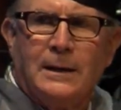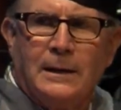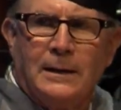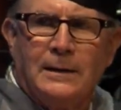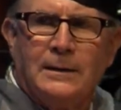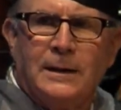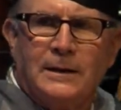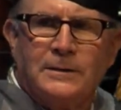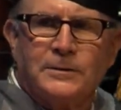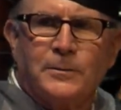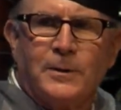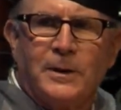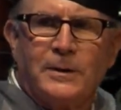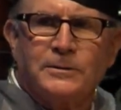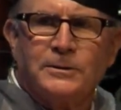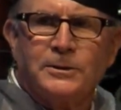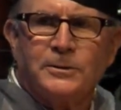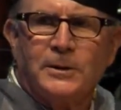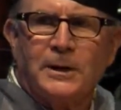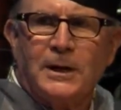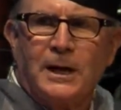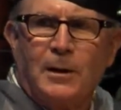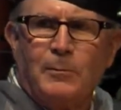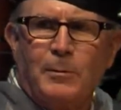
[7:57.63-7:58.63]
and that's what I was
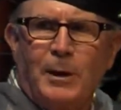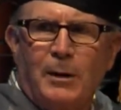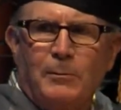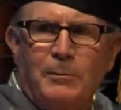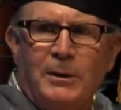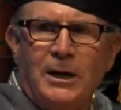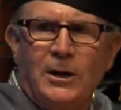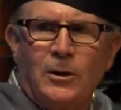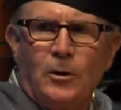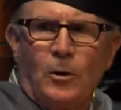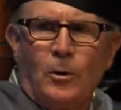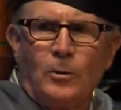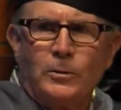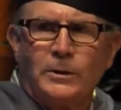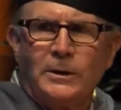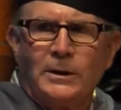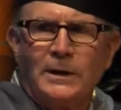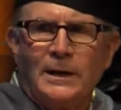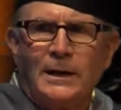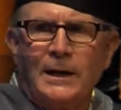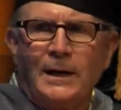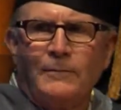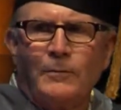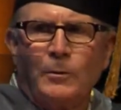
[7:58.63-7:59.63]
doing, about being older
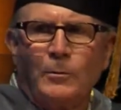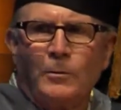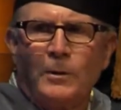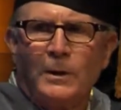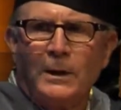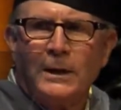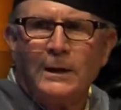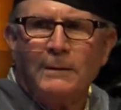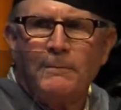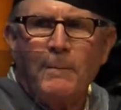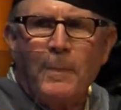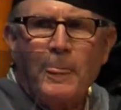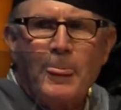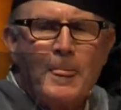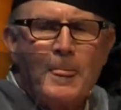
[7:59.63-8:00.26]
than everyone.